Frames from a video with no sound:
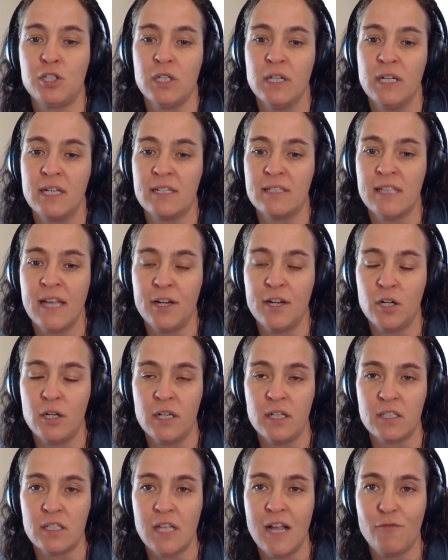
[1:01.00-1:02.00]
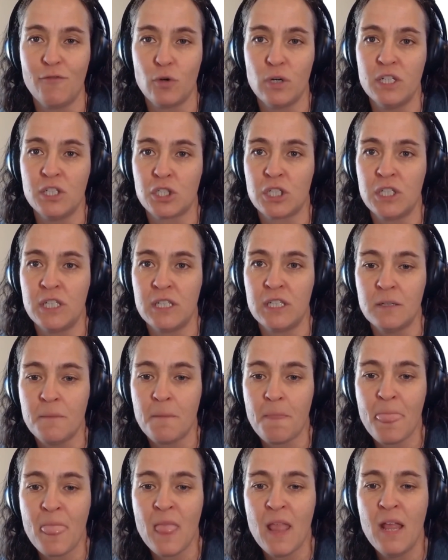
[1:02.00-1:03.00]
a designer, and a software engineer.
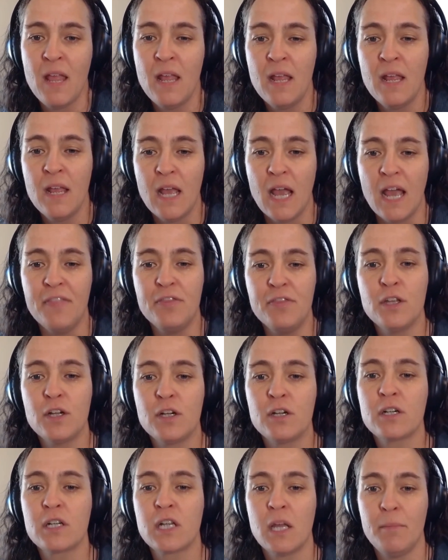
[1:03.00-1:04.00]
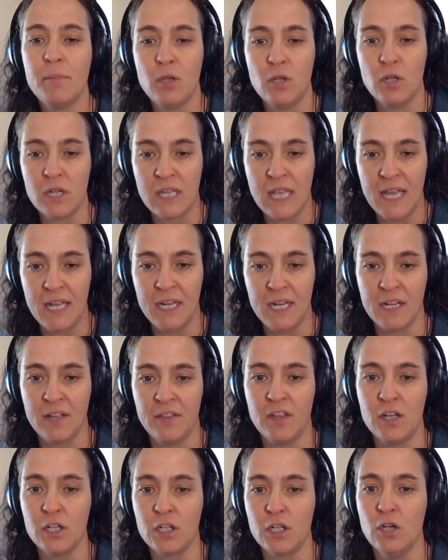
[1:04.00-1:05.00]
And they're communicating in
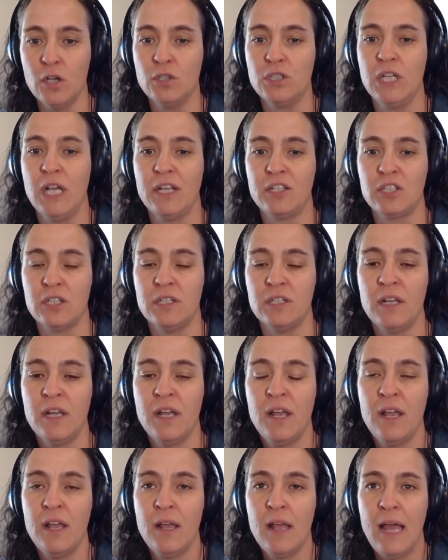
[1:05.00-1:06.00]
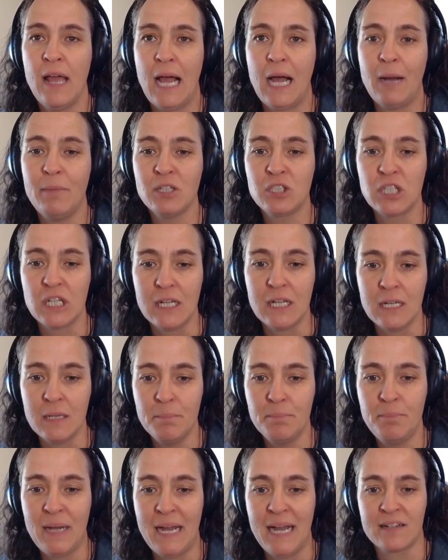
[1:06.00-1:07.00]
the negotiation how much
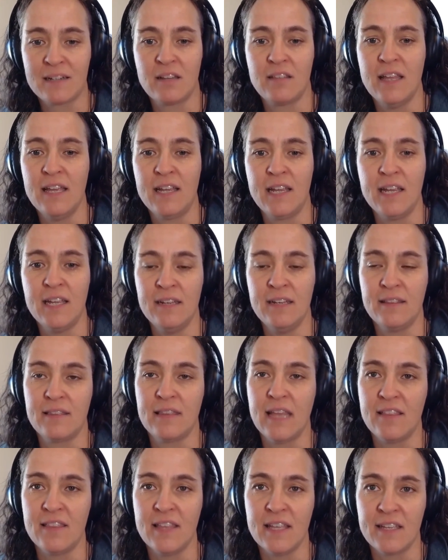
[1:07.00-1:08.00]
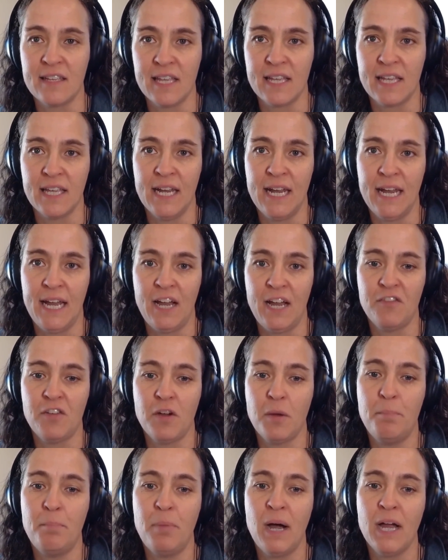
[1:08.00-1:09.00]
impact they think they can have
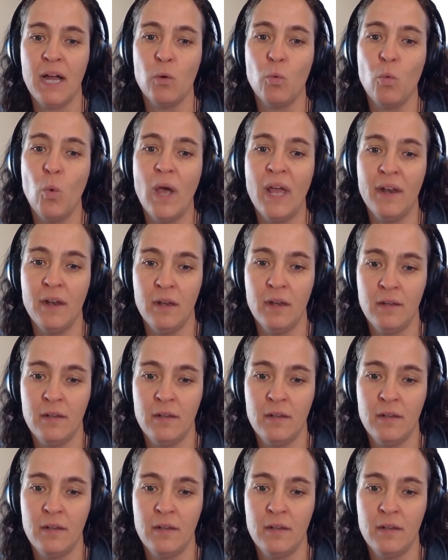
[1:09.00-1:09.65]
by when.